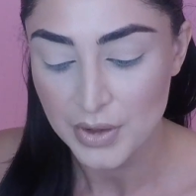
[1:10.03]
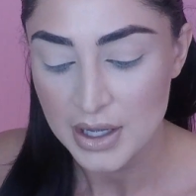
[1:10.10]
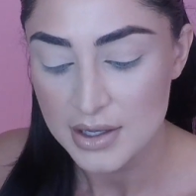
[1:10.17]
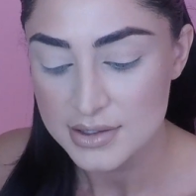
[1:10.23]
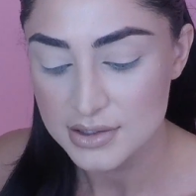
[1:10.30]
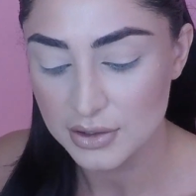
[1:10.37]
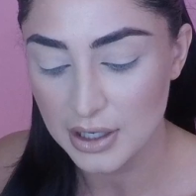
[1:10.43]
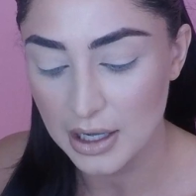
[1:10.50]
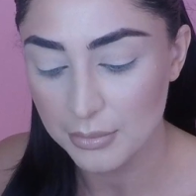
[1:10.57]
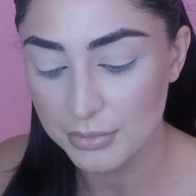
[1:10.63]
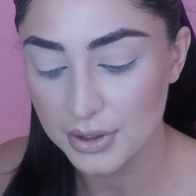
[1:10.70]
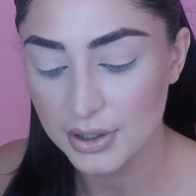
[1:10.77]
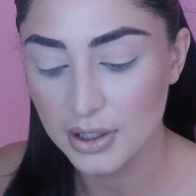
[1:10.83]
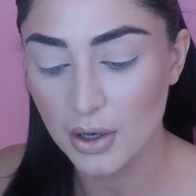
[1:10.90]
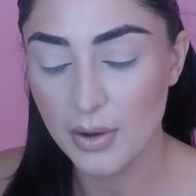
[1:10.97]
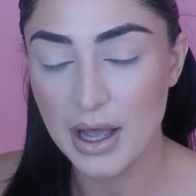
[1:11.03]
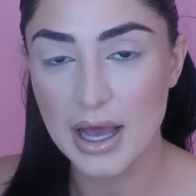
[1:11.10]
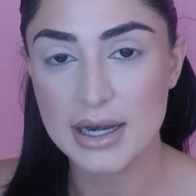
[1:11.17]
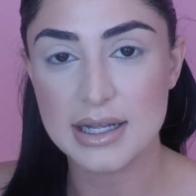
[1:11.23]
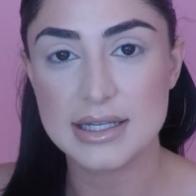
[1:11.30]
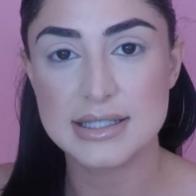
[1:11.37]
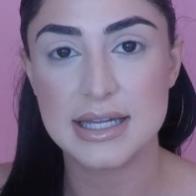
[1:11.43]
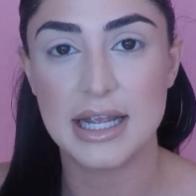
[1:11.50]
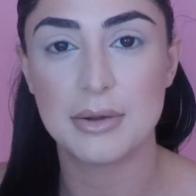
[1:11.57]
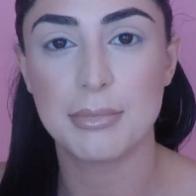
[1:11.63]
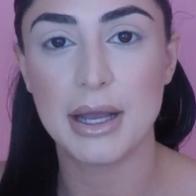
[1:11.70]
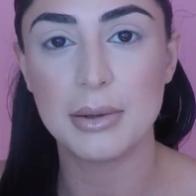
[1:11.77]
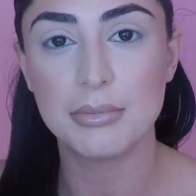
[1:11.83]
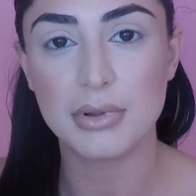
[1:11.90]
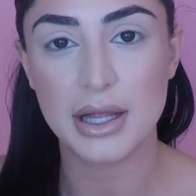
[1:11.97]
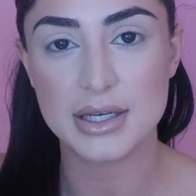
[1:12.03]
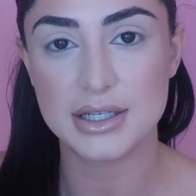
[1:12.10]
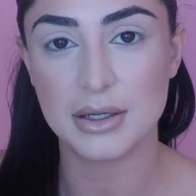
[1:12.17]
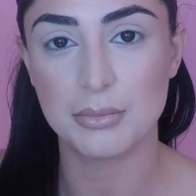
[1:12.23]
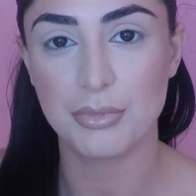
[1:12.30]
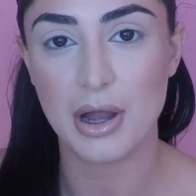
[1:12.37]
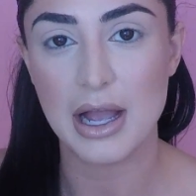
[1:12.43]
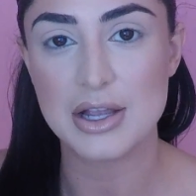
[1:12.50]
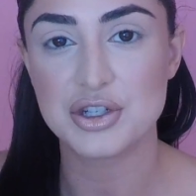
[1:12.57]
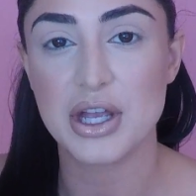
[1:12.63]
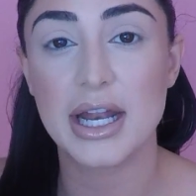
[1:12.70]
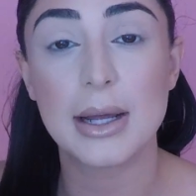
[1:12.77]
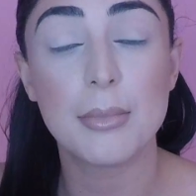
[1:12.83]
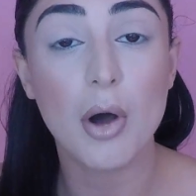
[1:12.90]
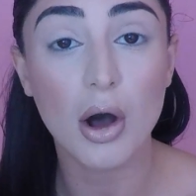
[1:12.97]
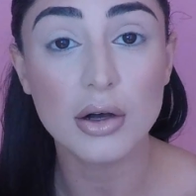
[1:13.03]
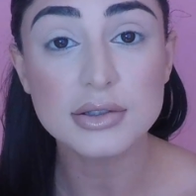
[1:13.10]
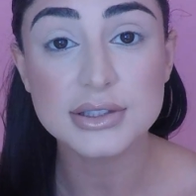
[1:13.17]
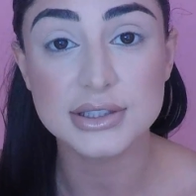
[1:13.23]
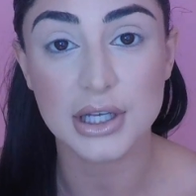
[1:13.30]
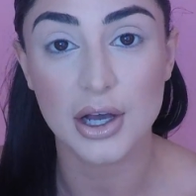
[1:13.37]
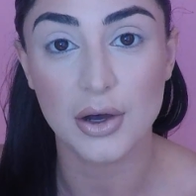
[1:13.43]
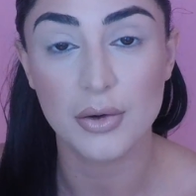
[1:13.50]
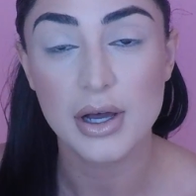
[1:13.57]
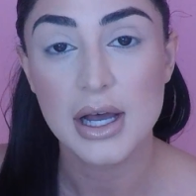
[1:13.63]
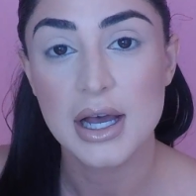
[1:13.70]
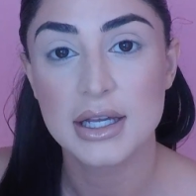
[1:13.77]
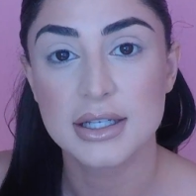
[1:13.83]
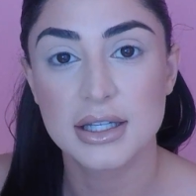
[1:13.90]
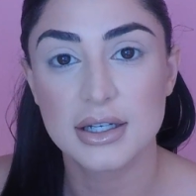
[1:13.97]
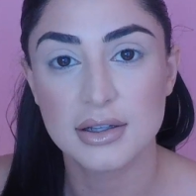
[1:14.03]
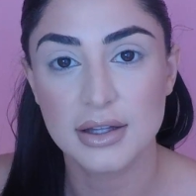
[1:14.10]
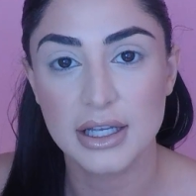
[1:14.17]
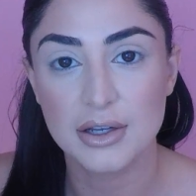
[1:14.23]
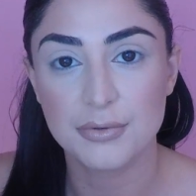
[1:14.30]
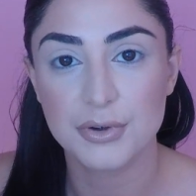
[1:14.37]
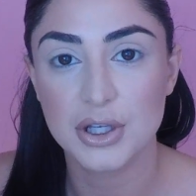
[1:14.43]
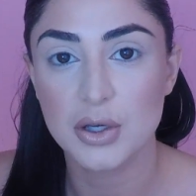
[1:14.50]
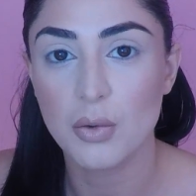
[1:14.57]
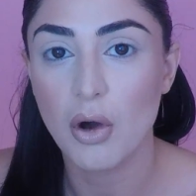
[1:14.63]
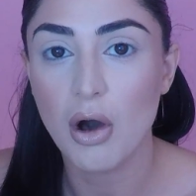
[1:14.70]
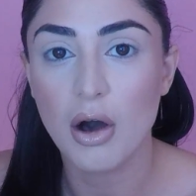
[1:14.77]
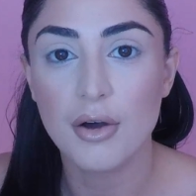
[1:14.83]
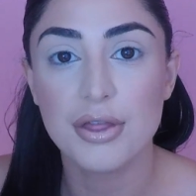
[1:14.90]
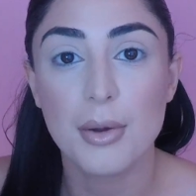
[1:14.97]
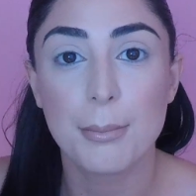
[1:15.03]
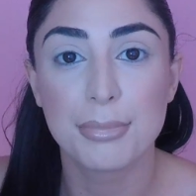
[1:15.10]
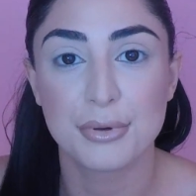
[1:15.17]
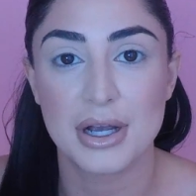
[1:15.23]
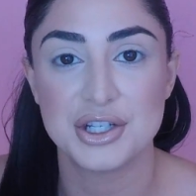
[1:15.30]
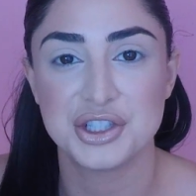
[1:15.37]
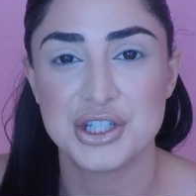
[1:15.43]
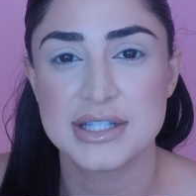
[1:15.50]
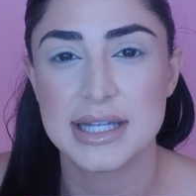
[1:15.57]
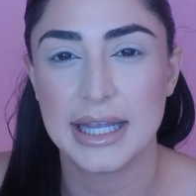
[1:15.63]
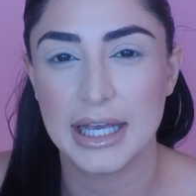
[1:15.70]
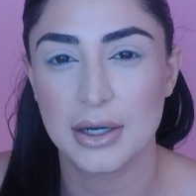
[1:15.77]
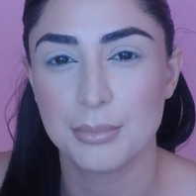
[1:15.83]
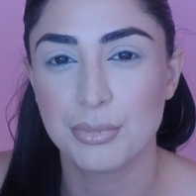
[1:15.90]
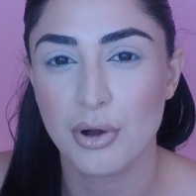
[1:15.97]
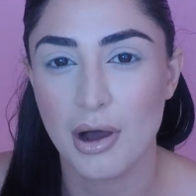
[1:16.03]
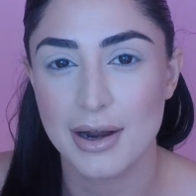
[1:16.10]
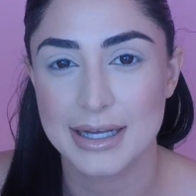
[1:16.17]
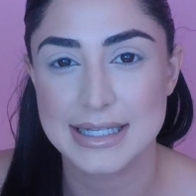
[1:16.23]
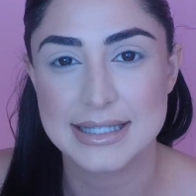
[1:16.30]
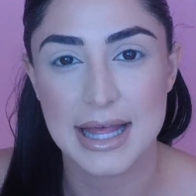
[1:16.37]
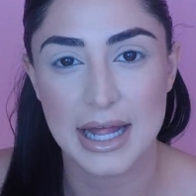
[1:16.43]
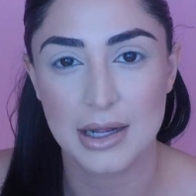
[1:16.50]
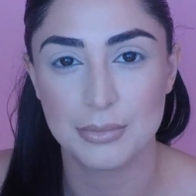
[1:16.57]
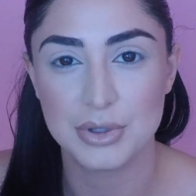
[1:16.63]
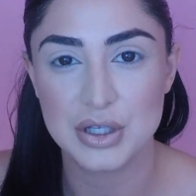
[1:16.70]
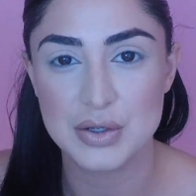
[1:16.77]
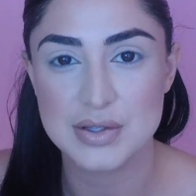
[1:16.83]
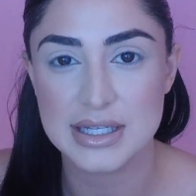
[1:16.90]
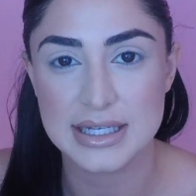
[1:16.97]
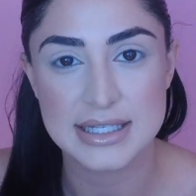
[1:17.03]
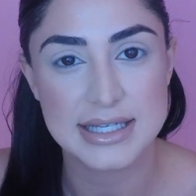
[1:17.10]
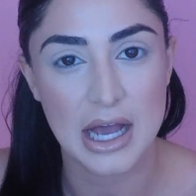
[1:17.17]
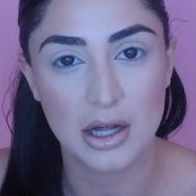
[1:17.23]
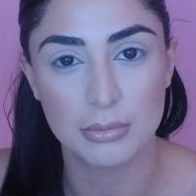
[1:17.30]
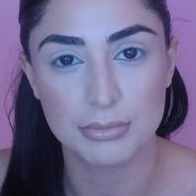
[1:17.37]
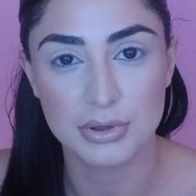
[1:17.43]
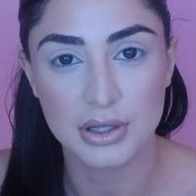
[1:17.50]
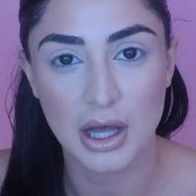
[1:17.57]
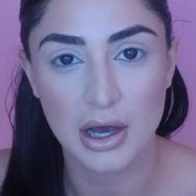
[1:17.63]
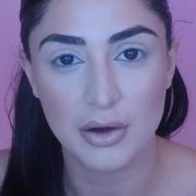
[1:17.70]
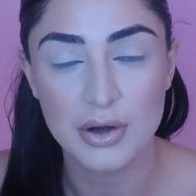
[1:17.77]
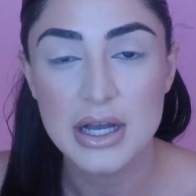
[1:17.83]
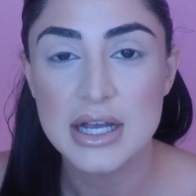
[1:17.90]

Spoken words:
So now I'm going to go ahead and take my blending brush, and I'm also going to link for you all the brushes and products that I'm using down below.